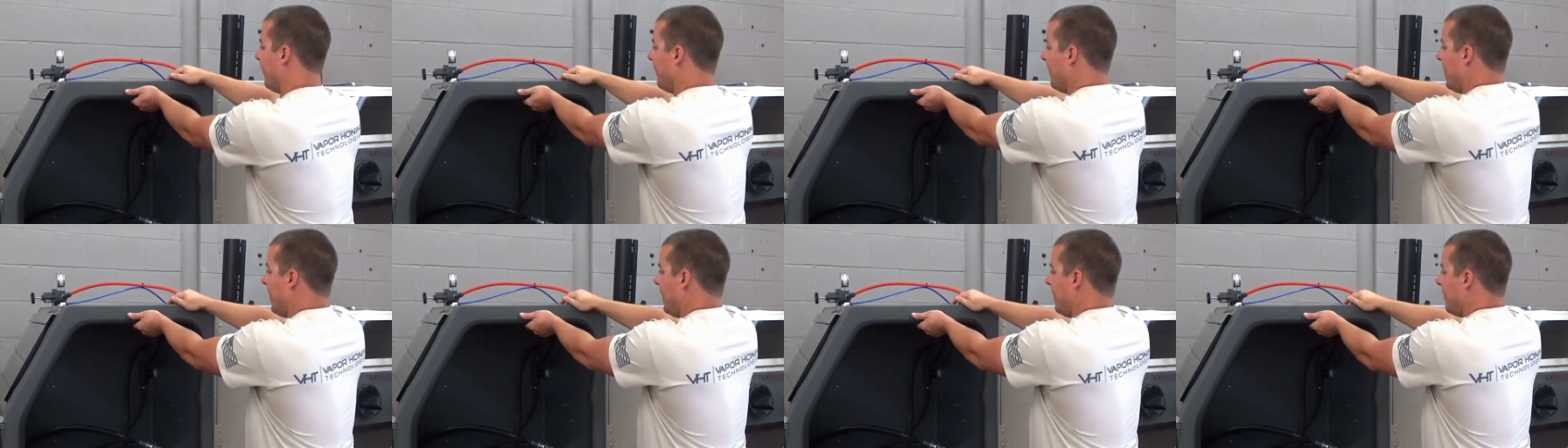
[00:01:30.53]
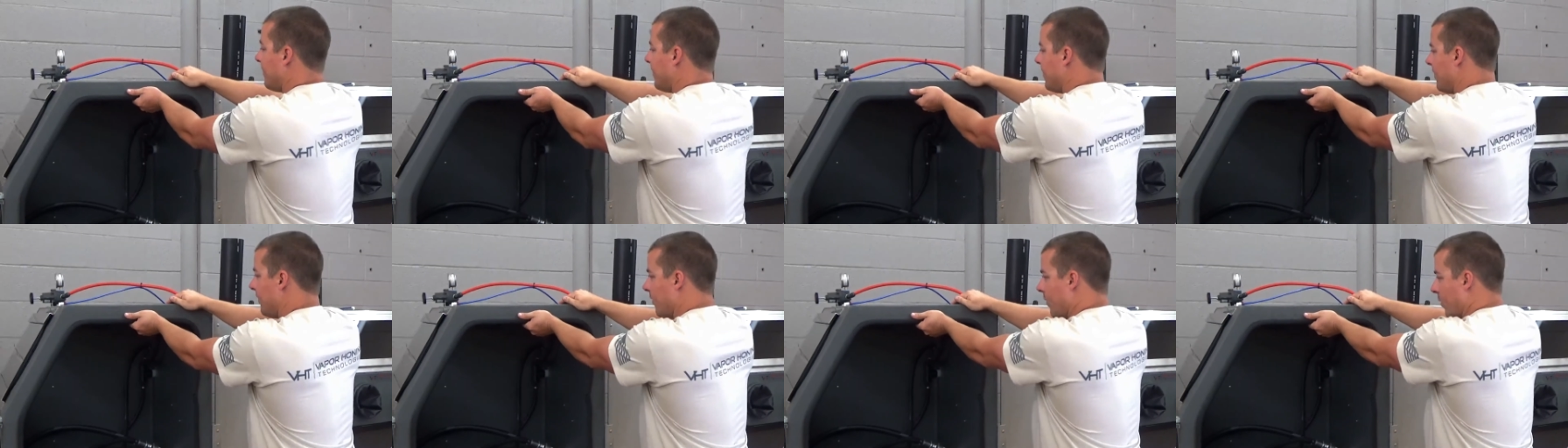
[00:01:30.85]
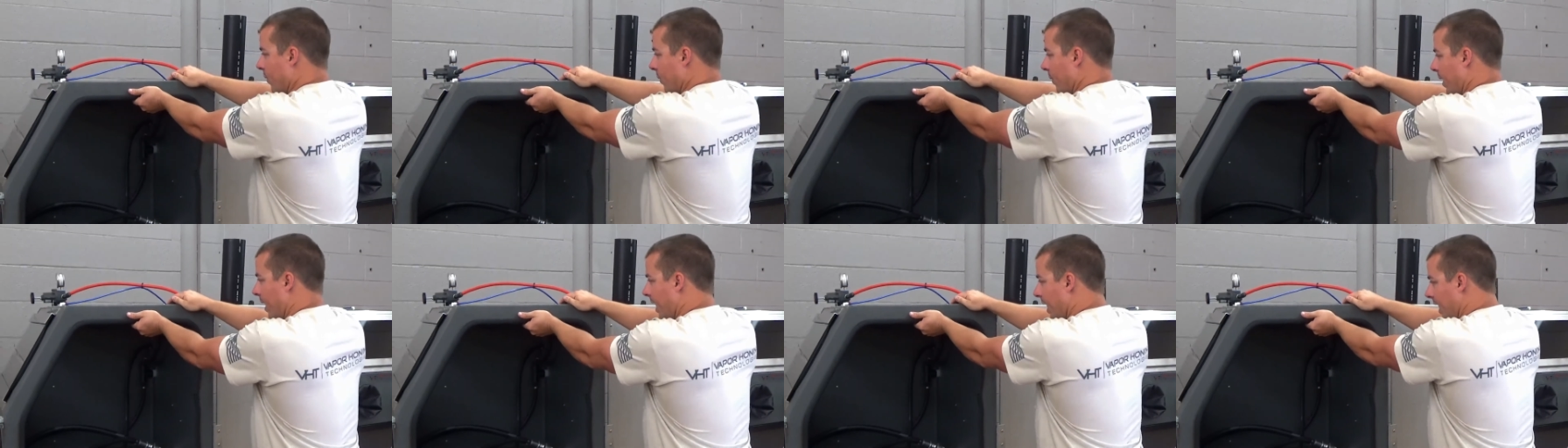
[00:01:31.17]
Even
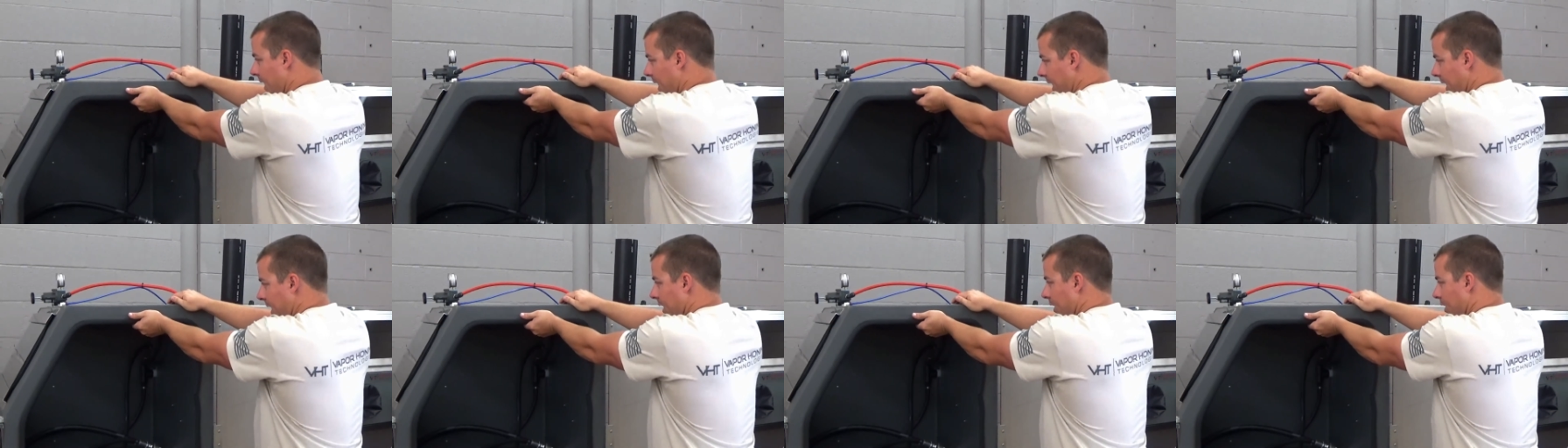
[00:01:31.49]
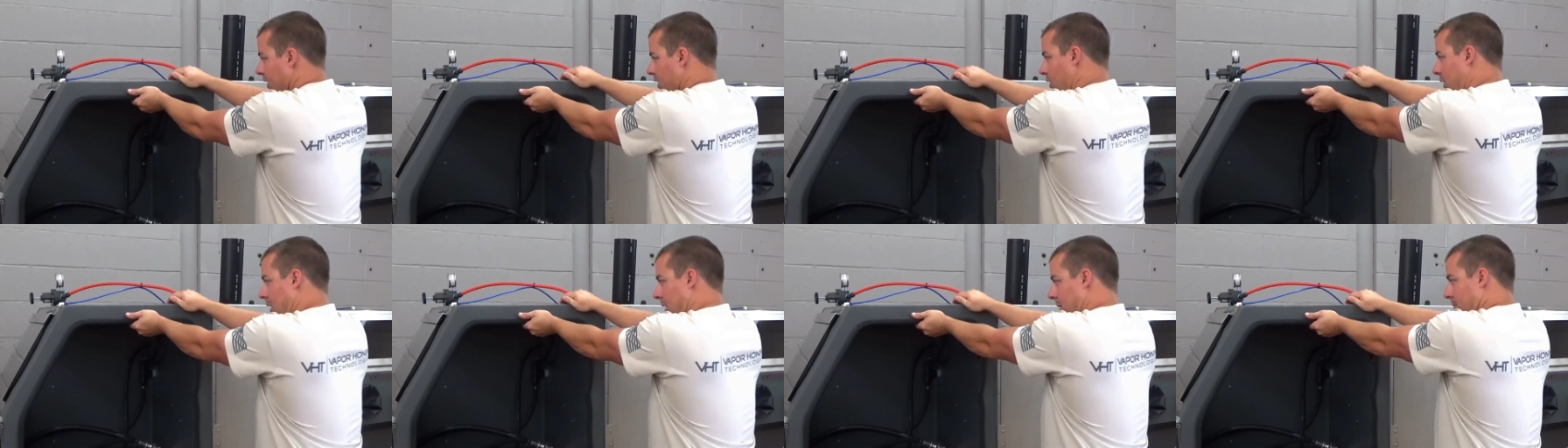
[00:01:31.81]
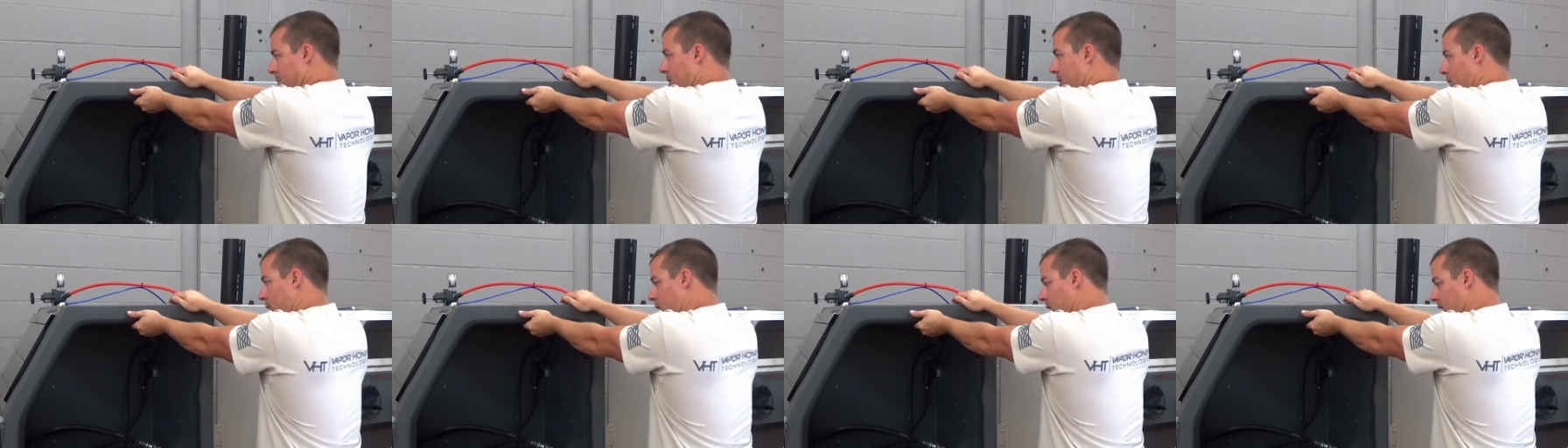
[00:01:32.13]
right here, you can
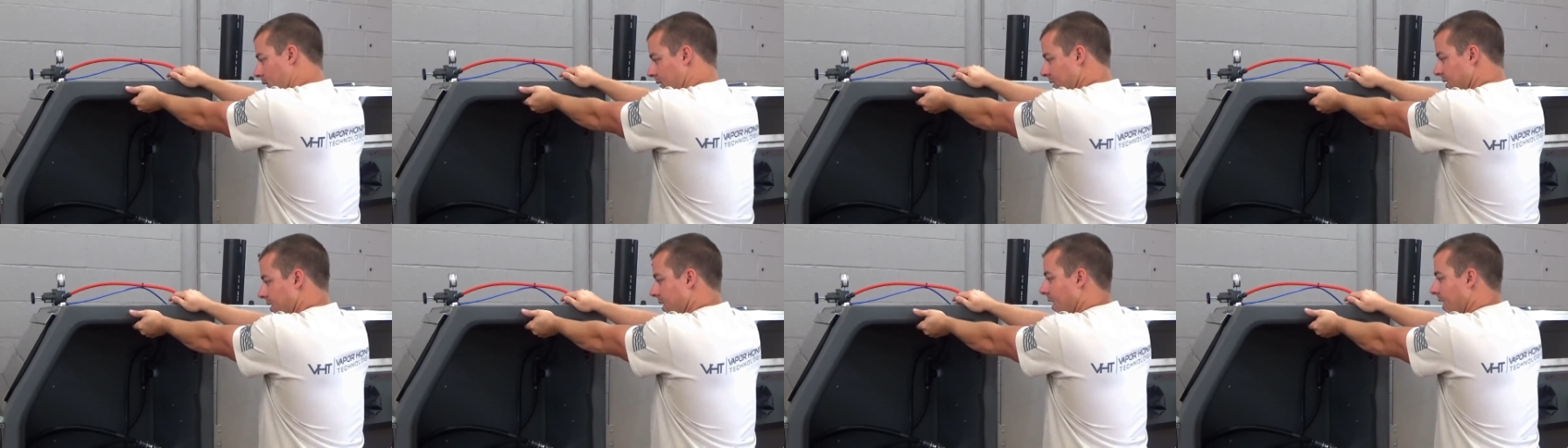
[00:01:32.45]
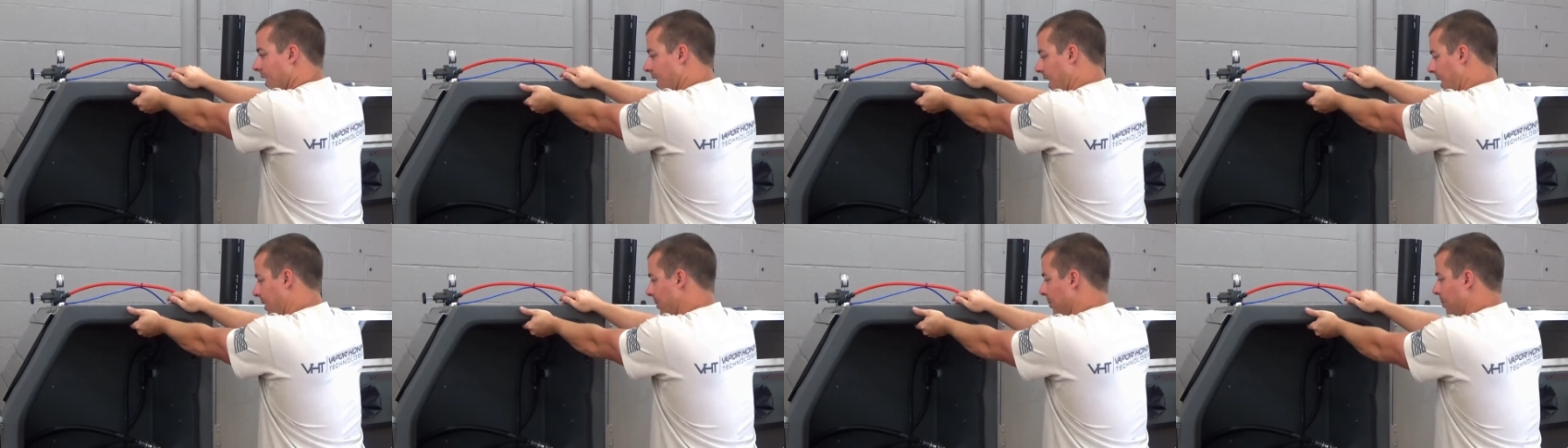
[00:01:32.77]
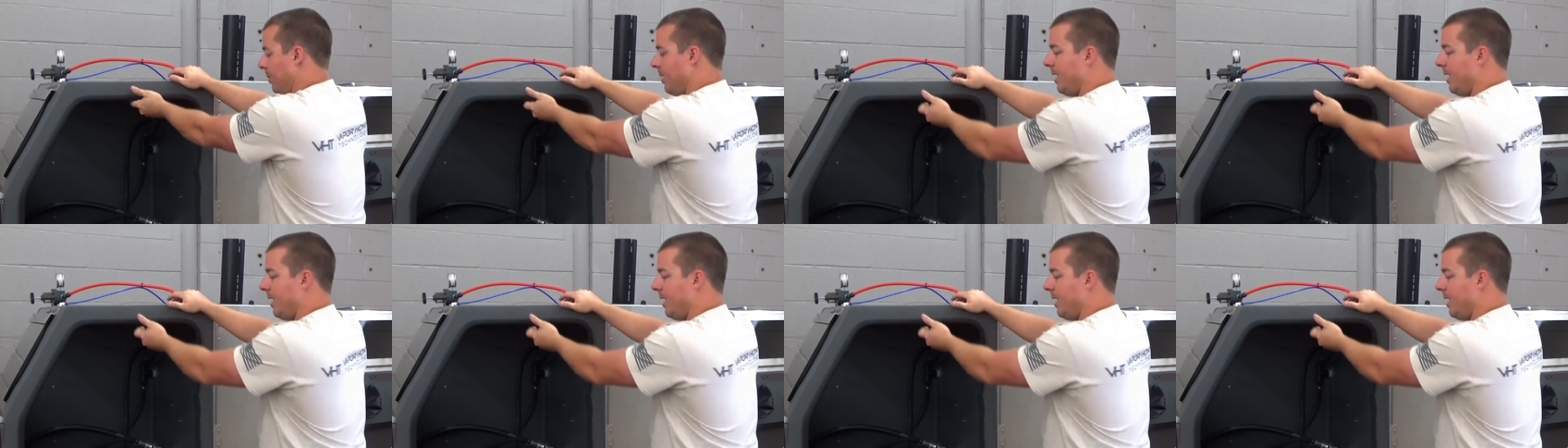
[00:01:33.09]
pull and tug and